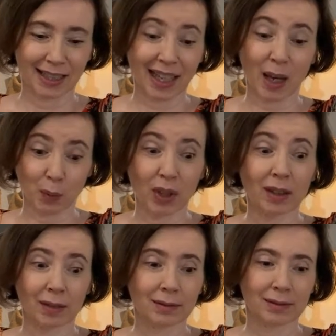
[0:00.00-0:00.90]
I
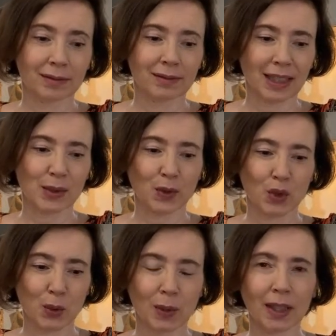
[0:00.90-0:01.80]
will, that's for
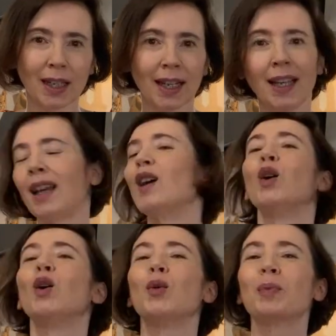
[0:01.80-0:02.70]
sure.
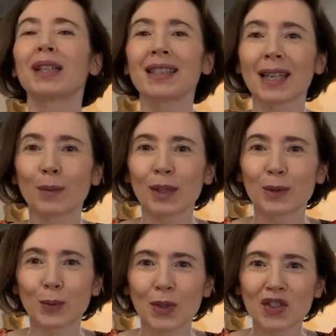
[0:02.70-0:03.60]
Uh, Brita, when
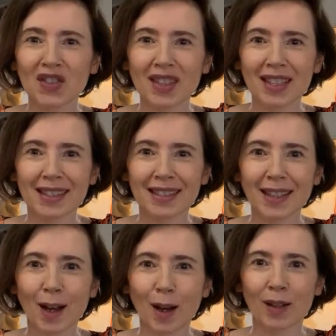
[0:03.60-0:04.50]
you watch this
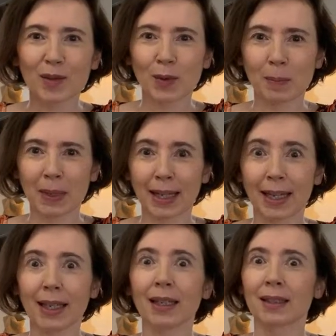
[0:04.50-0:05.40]
on
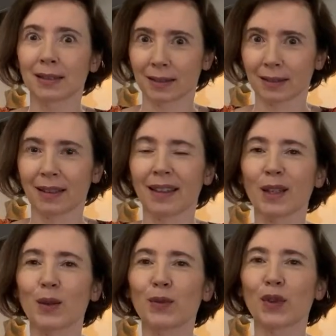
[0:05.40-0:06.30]
replay,
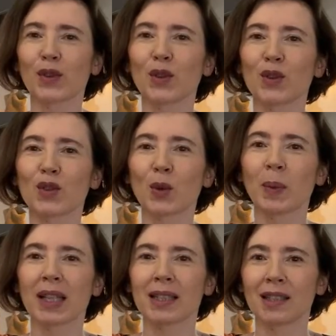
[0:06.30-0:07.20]
thank you for the
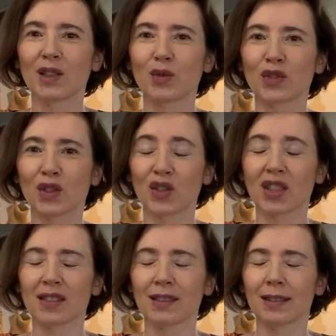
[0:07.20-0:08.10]
soba dish
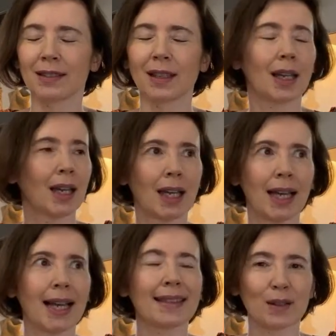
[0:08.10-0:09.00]
suggestion.
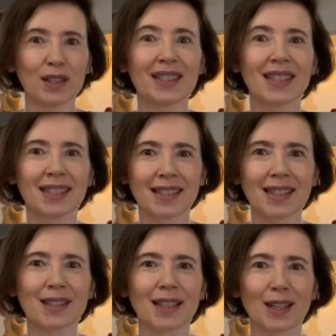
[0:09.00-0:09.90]
There is this
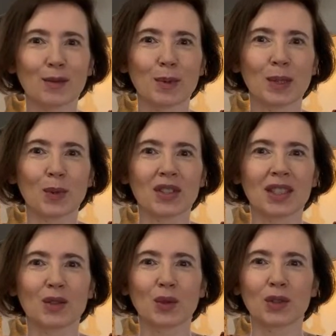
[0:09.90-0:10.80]
dish I've been
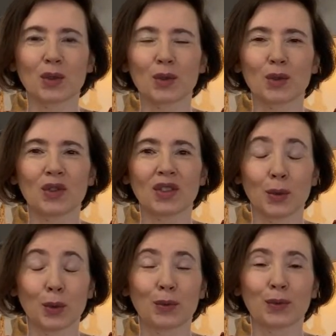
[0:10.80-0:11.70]
wanting to introduce
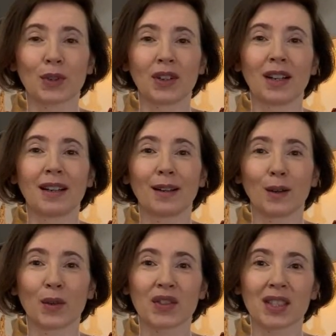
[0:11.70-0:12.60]
you for a
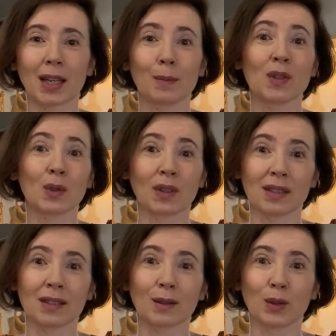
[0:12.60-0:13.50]
long time, so
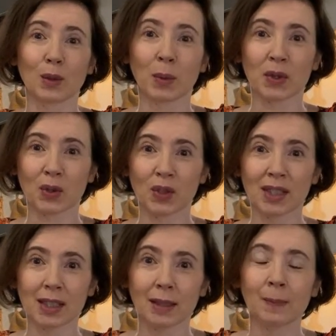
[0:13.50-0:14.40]
that's a good
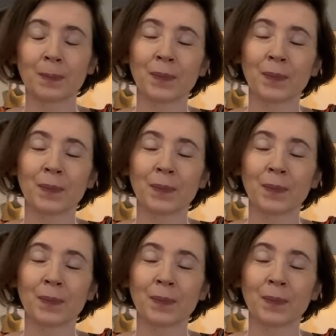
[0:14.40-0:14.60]
opportunity.